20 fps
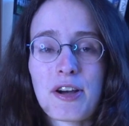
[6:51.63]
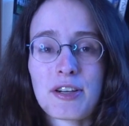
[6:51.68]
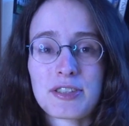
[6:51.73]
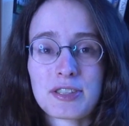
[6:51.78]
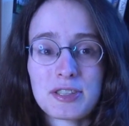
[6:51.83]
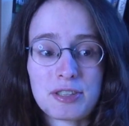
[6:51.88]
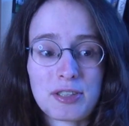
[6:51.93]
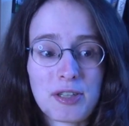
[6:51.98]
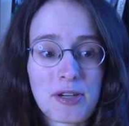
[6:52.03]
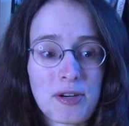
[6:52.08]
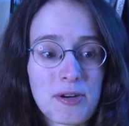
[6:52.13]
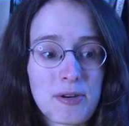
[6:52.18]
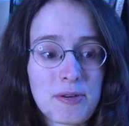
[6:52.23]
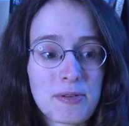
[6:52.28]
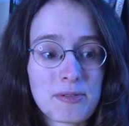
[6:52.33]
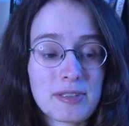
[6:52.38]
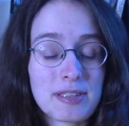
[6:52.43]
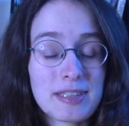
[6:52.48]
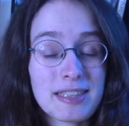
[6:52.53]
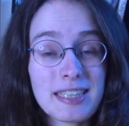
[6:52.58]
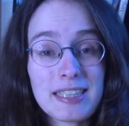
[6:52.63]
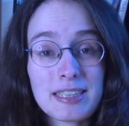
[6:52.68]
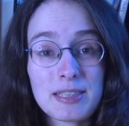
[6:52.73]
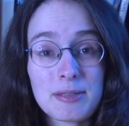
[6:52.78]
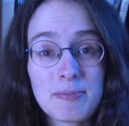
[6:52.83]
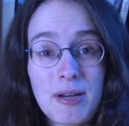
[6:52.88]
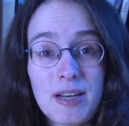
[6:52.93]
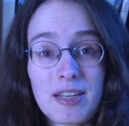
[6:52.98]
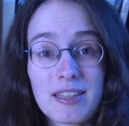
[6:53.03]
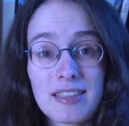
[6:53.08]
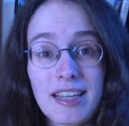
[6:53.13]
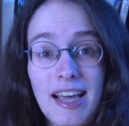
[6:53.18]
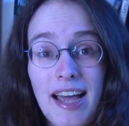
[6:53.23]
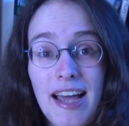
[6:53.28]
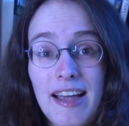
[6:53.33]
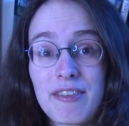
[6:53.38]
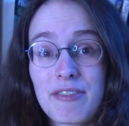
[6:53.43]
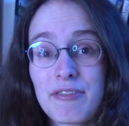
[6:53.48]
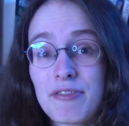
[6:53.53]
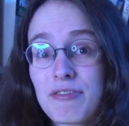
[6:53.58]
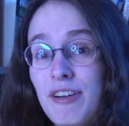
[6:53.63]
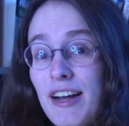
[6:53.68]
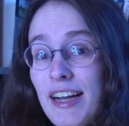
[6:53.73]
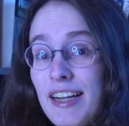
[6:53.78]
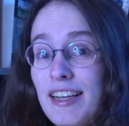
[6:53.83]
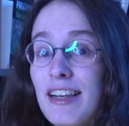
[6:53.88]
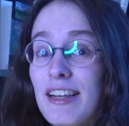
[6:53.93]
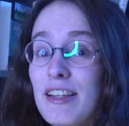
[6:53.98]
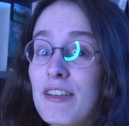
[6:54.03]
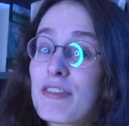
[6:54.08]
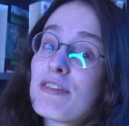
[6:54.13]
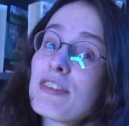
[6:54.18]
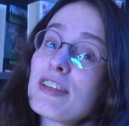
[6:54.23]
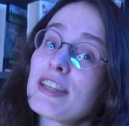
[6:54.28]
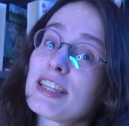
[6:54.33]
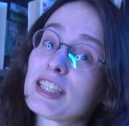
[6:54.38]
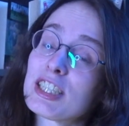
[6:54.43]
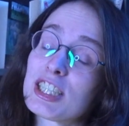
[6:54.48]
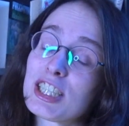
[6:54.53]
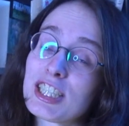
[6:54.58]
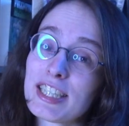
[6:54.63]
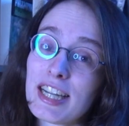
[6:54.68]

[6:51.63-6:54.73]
So this month I finally finished